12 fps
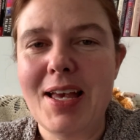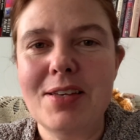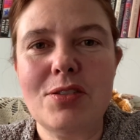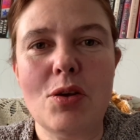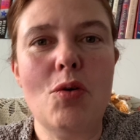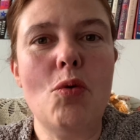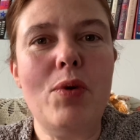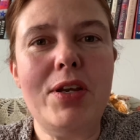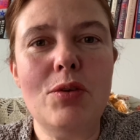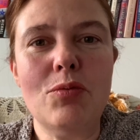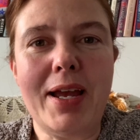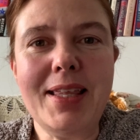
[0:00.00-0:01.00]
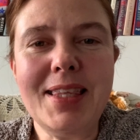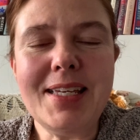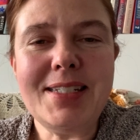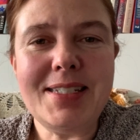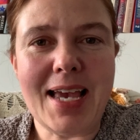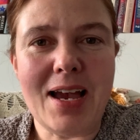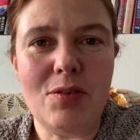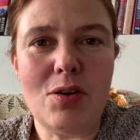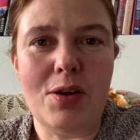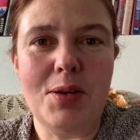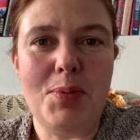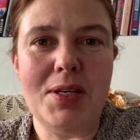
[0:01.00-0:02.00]
So when you write it down
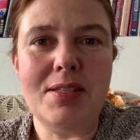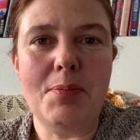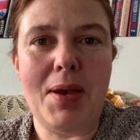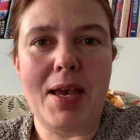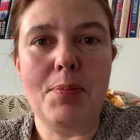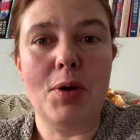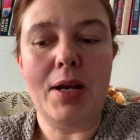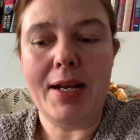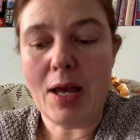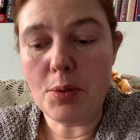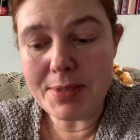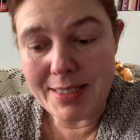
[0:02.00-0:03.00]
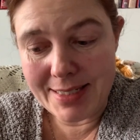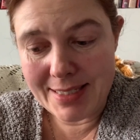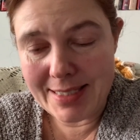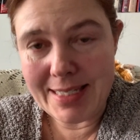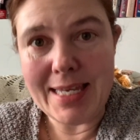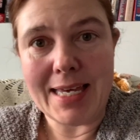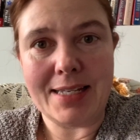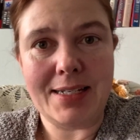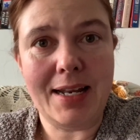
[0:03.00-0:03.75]
on a piece of paper, it helps to see it.